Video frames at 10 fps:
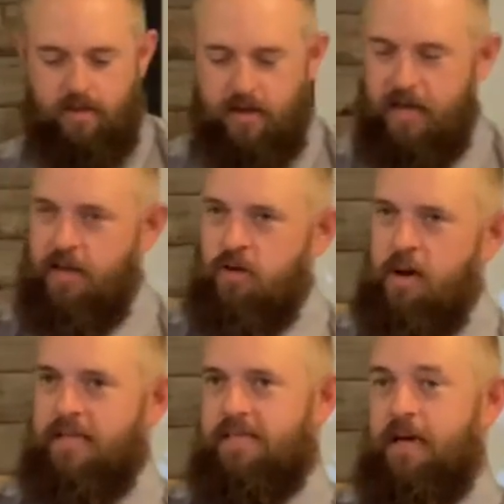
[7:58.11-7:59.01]
Again, you
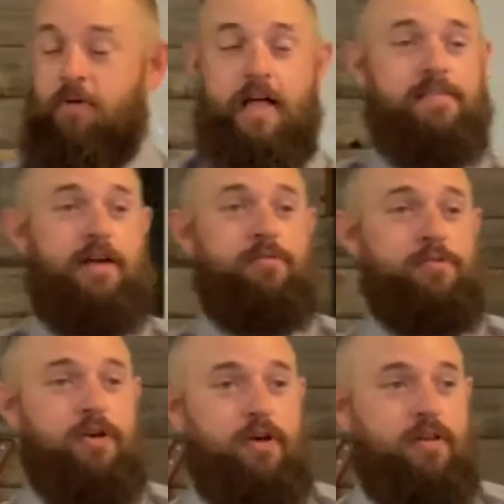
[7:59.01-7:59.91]
might say, well, that sounds
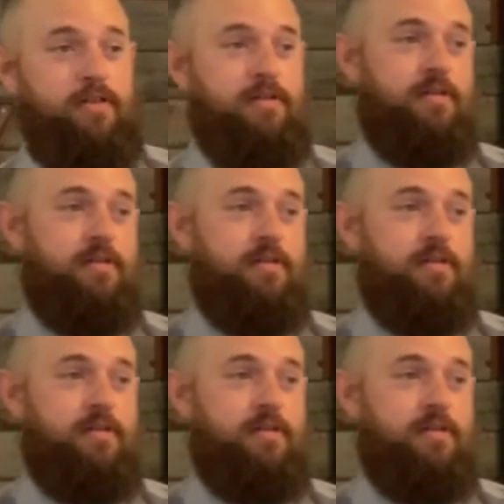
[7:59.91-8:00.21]
good